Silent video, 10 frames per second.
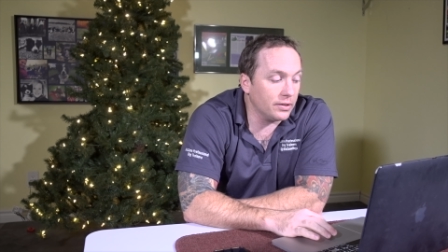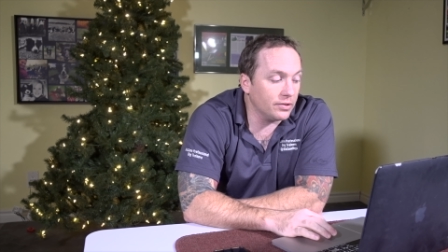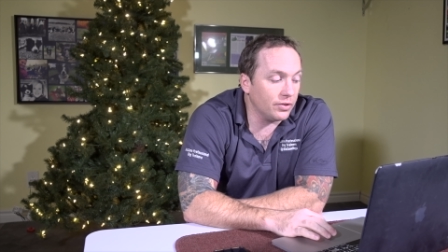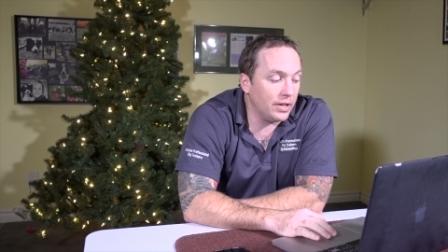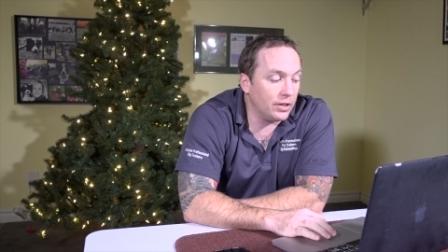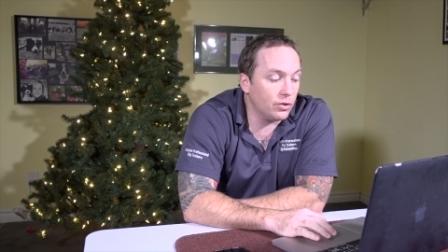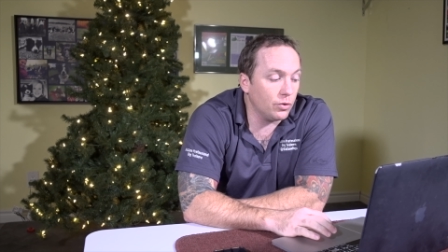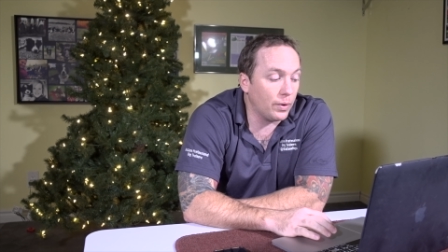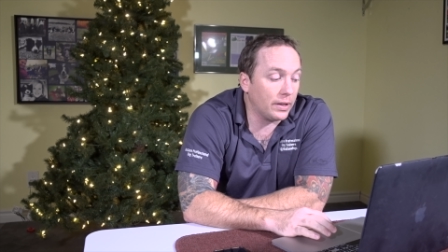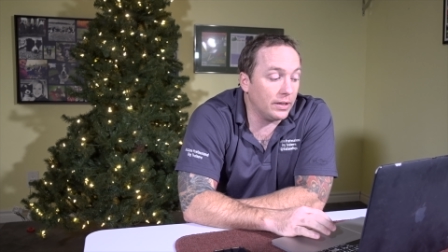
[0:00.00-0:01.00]
because they're eating
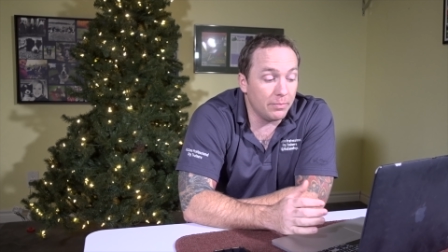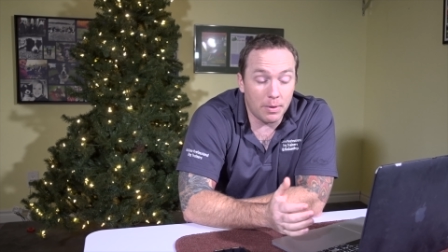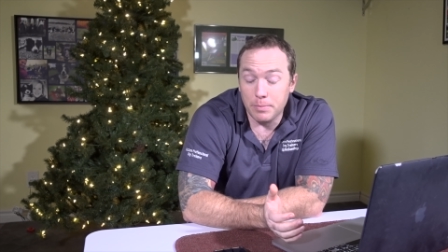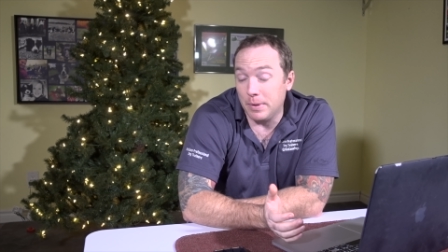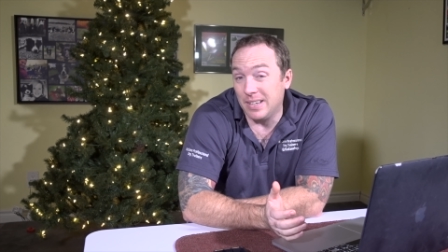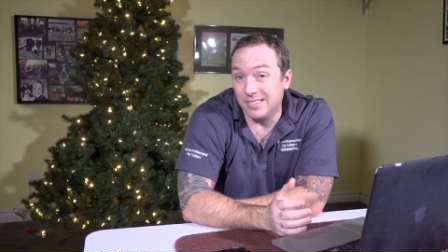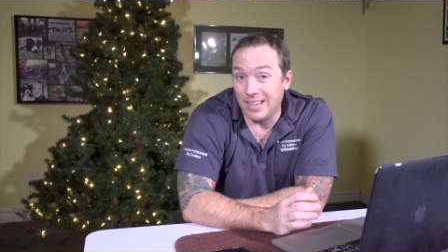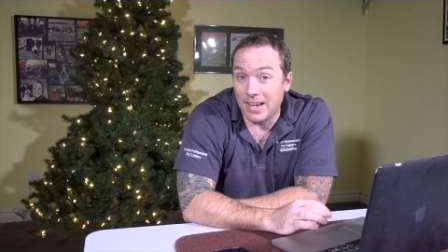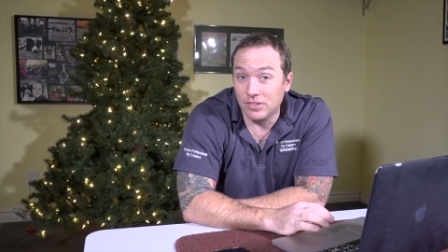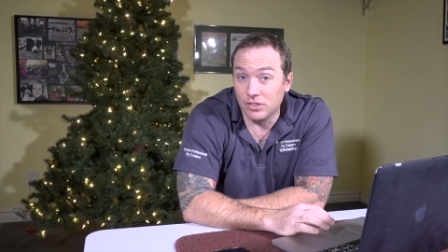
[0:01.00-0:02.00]
too quickly, or maybe because
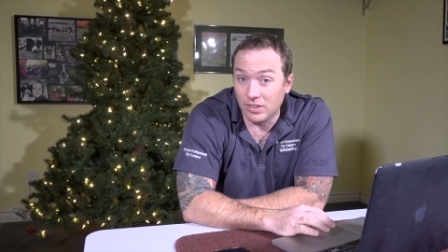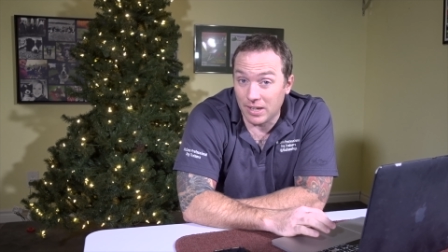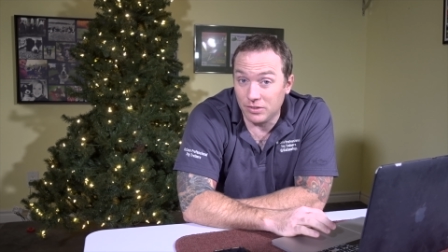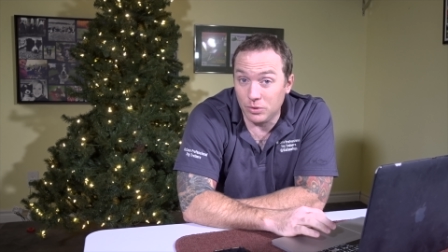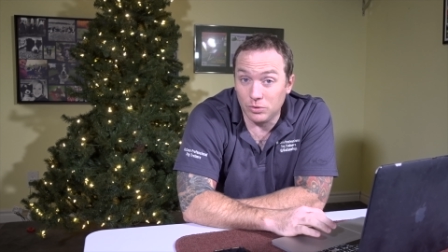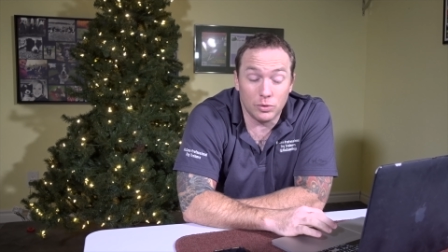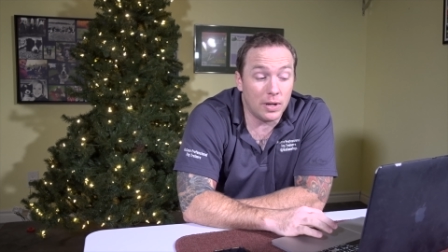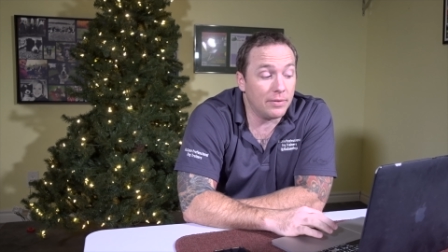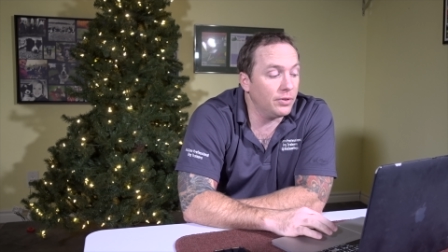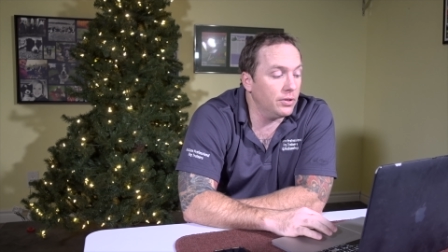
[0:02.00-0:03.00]
they exercise too
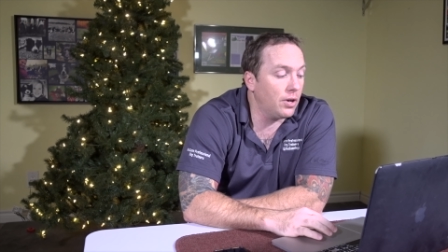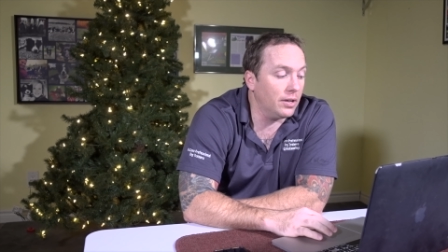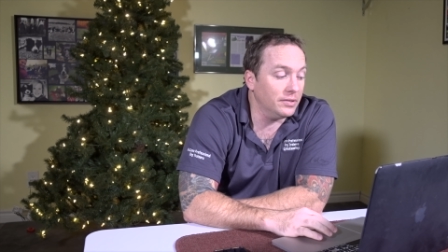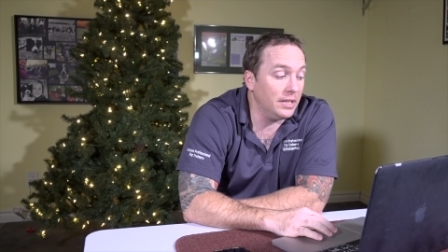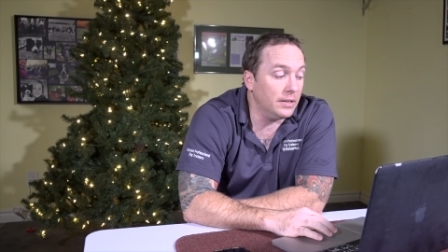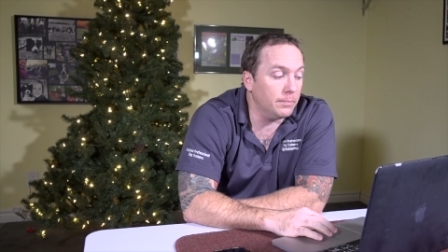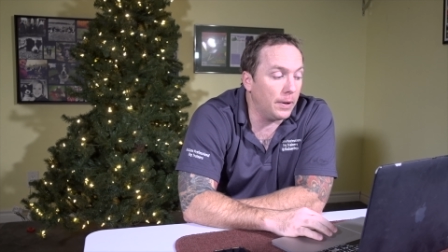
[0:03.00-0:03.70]
soon after the dog's eaten.